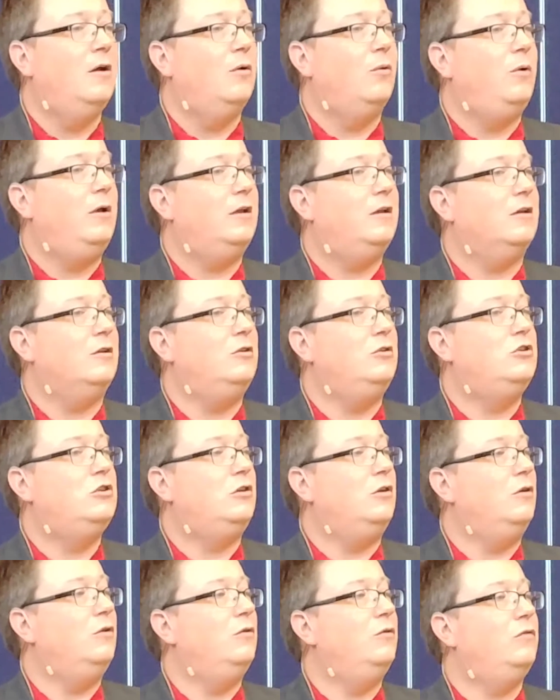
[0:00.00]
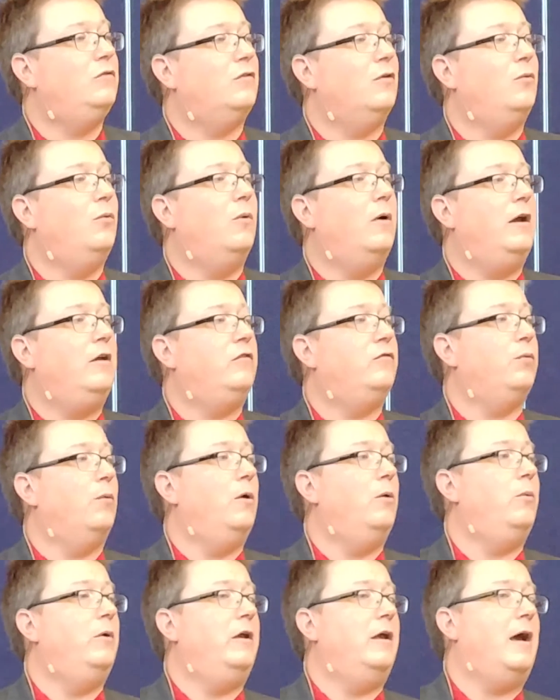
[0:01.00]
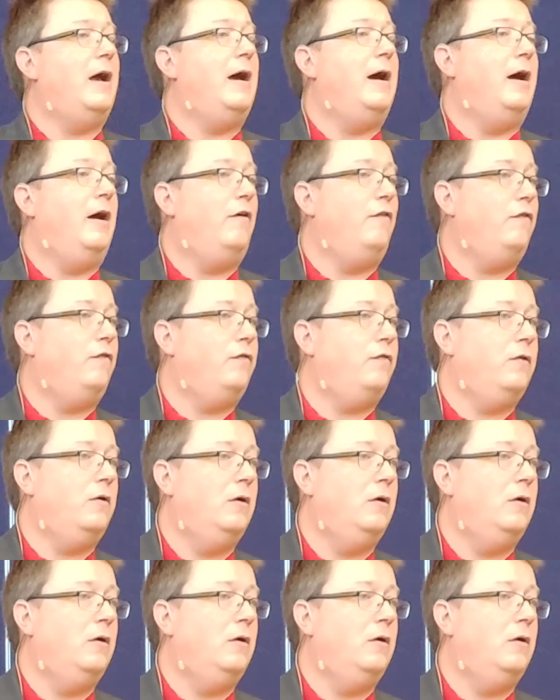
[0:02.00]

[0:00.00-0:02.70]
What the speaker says: We can choose to waste what we have.